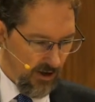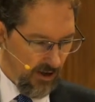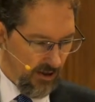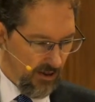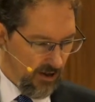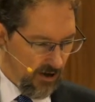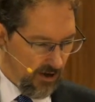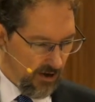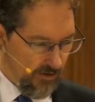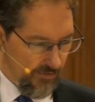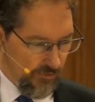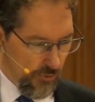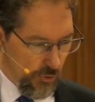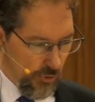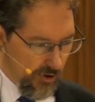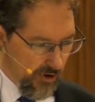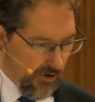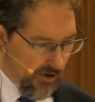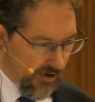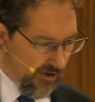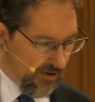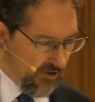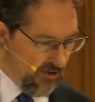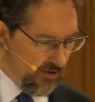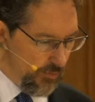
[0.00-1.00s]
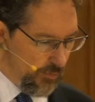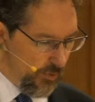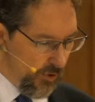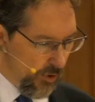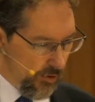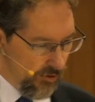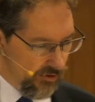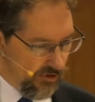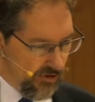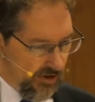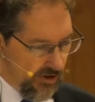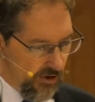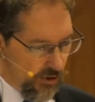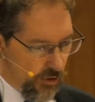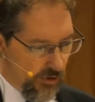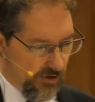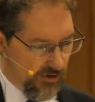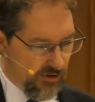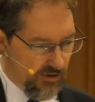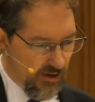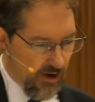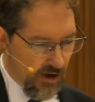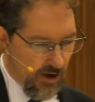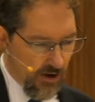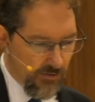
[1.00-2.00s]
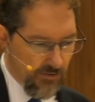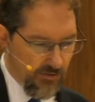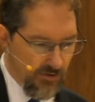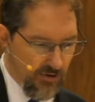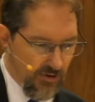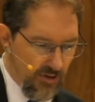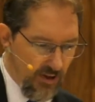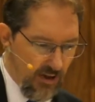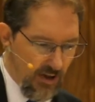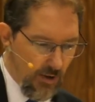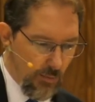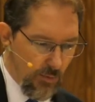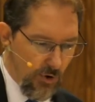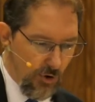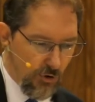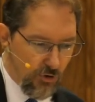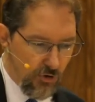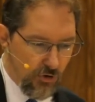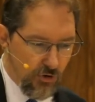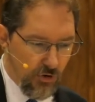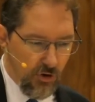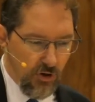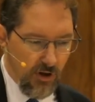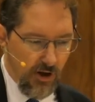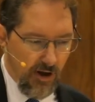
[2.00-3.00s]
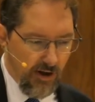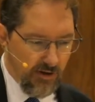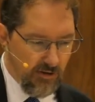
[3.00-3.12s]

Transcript: and therefore exposing yourself to the emotional